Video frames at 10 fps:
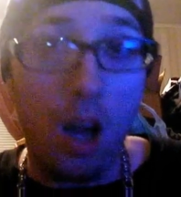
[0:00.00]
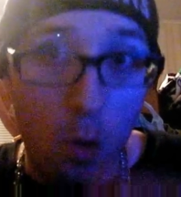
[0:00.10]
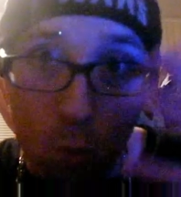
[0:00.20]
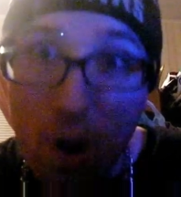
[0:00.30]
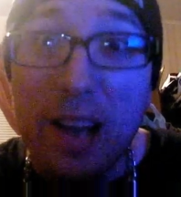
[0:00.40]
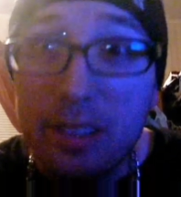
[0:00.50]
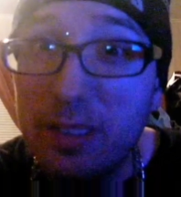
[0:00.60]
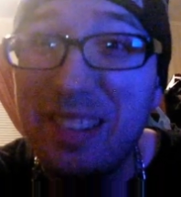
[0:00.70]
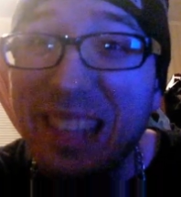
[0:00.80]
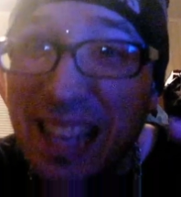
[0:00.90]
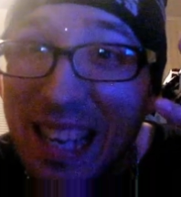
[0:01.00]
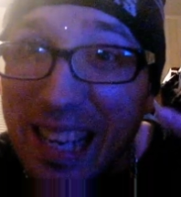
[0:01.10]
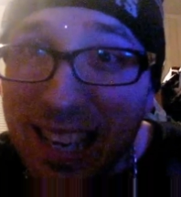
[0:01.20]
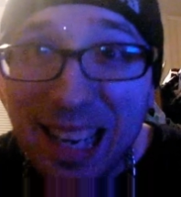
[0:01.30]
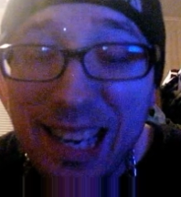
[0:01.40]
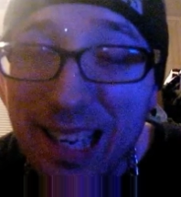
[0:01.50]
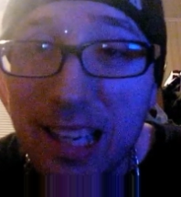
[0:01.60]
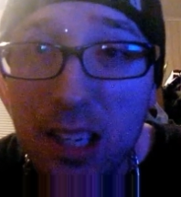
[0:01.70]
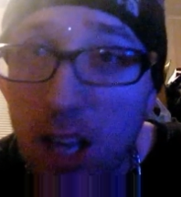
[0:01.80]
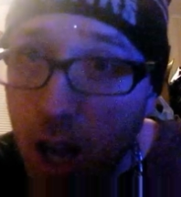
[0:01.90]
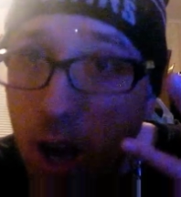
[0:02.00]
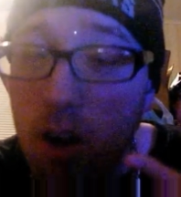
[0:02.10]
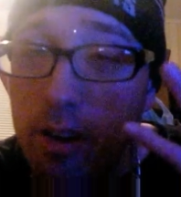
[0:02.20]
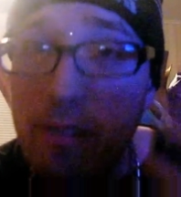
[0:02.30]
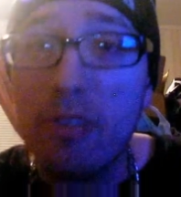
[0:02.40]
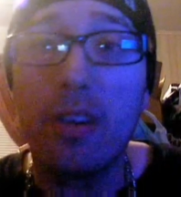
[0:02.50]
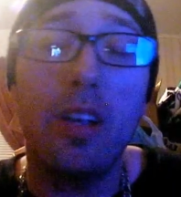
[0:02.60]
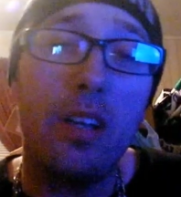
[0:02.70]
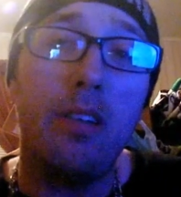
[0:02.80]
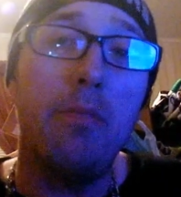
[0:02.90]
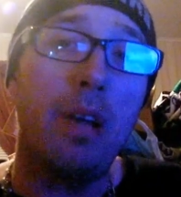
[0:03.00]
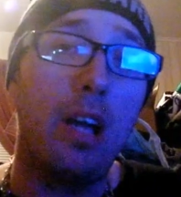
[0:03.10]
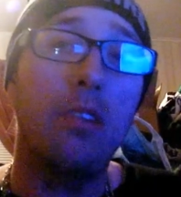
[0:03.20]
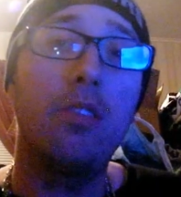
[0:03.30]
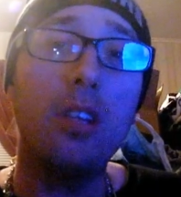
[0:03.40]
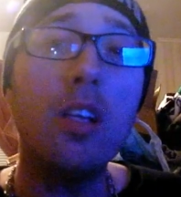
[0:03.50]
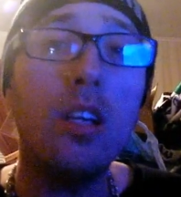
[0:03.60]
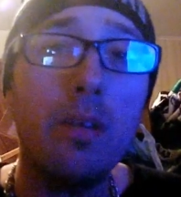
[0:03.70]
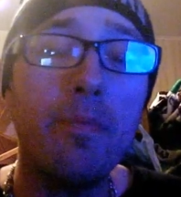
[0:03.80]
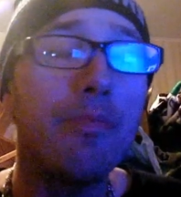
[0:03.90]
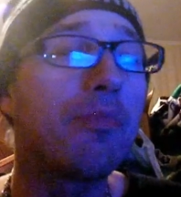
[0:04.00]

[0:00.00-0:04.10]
Reckless eating. Always forget about them.